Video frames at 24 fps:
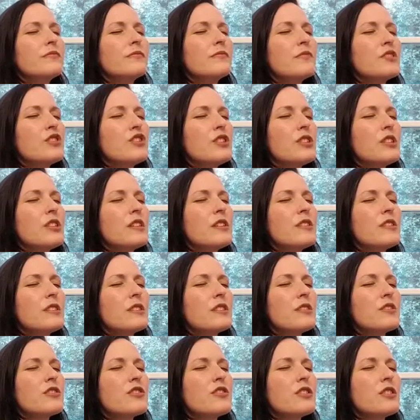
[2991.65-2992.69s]

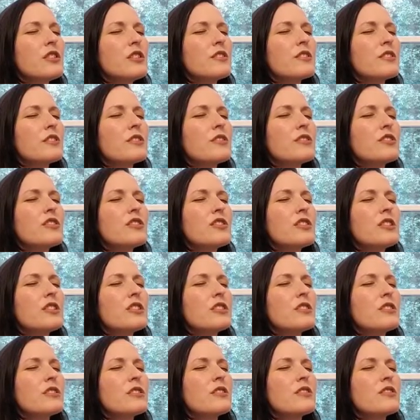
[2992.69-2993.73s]
Jesus, Jesus,
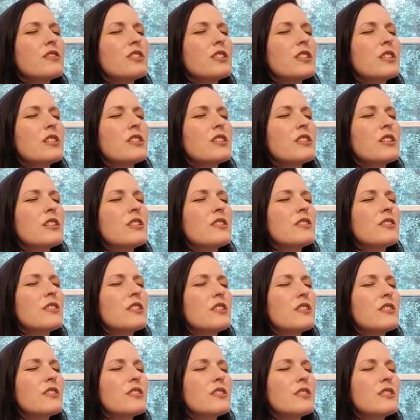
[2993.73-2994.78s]
Jesus, Jesus.
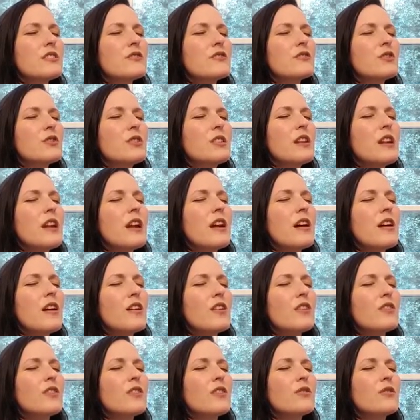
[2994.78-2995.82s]
There is therefore
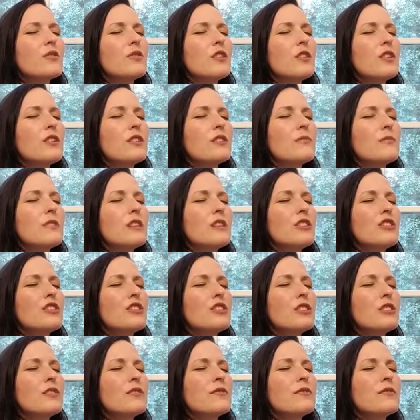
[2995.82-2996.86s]
now no
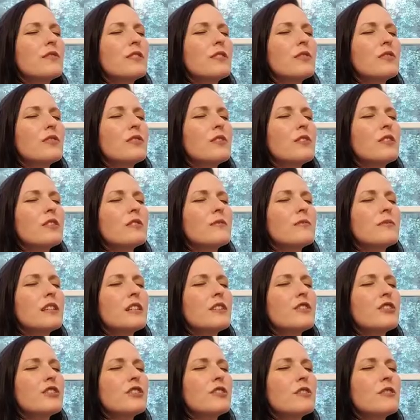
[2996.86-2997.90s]
condemnation. No
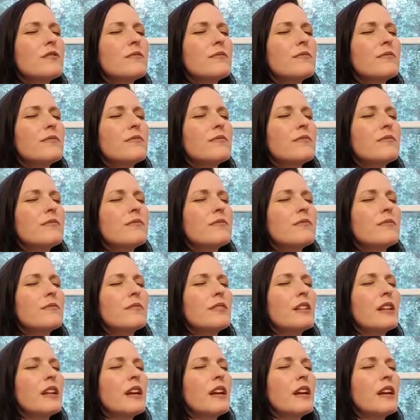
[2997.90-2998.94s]
condemnation.
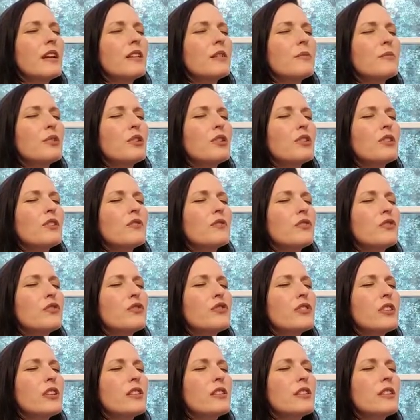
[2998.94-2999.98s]
Lay the burden of your
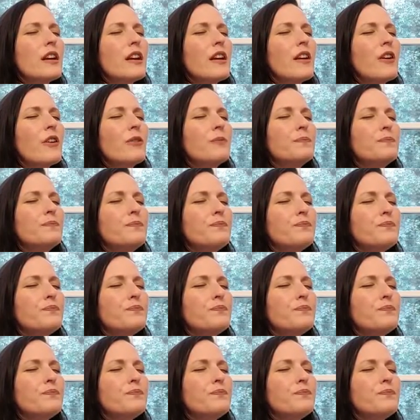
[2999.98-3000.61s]
sin down.